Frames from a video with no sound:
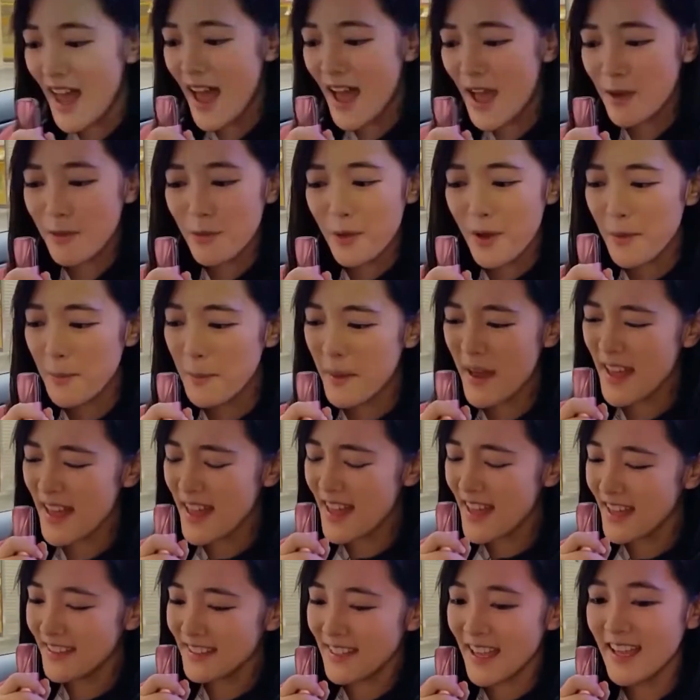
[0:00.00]
claims to have launched the
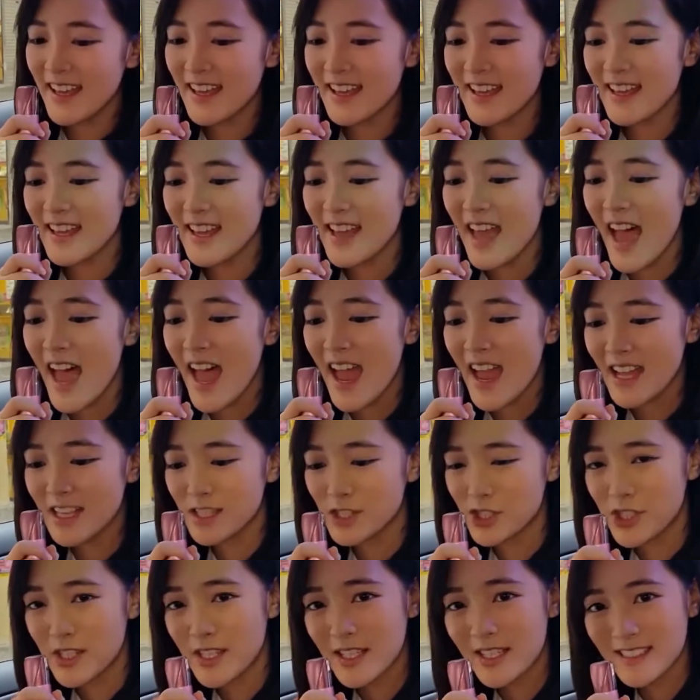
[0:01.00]
careers of more than a
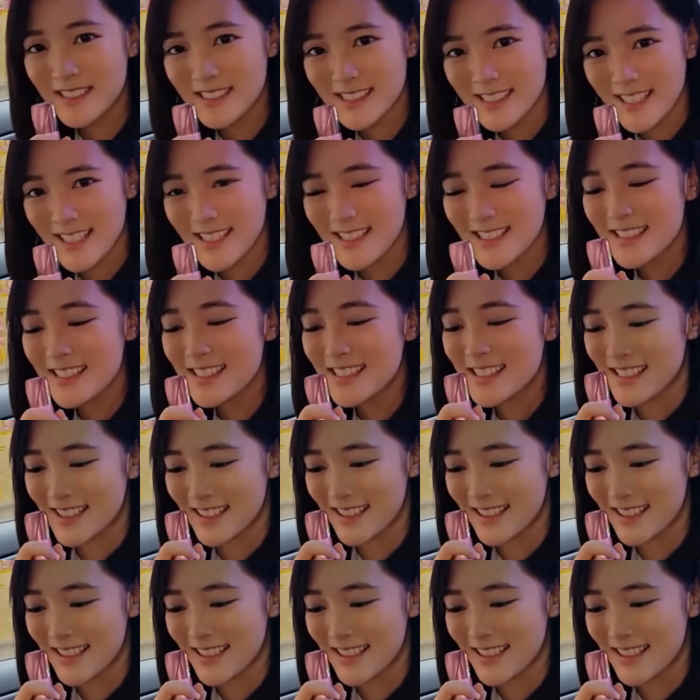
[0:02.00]
few pop stars